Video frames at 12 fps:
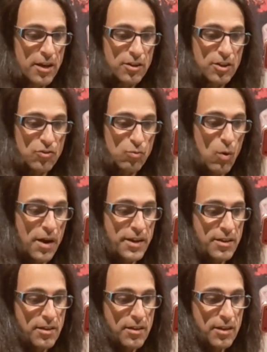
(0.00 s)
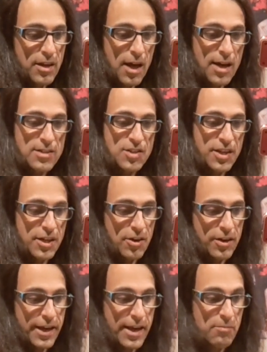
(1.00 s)
These white guys here
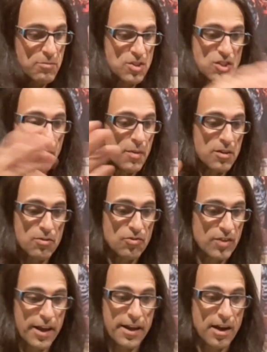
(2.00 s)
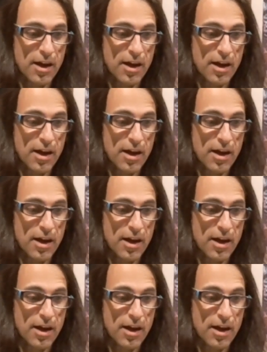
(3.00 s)
came with some other set.